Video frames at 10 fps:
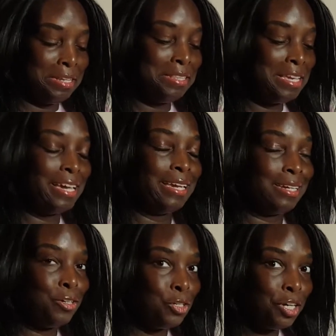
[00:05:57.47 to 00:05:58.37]
Anything I
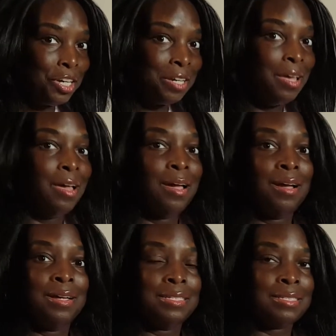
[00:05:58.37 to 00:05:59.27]
cook,
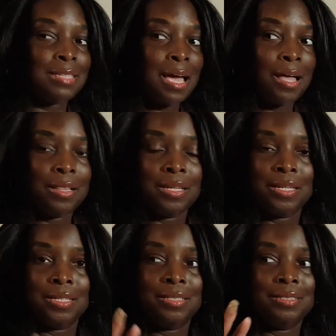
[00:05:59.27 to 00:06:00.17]

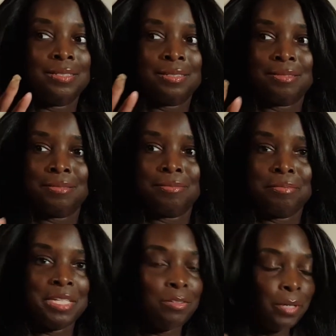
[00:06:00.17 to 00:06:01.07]
salads,
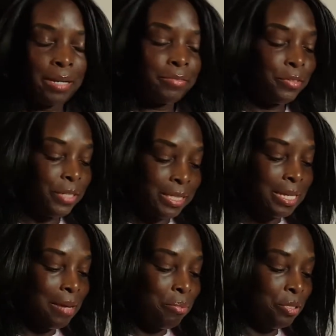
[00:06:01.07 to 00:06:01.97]
meat, whatever it
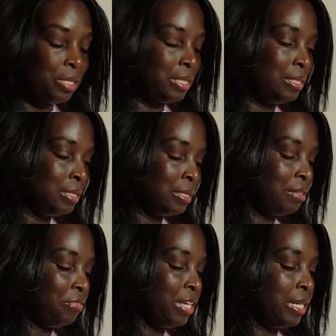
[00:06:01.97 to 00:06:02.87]
is, I put the
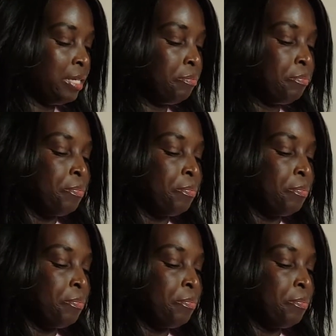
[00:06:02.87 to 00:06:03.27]
stuff in it.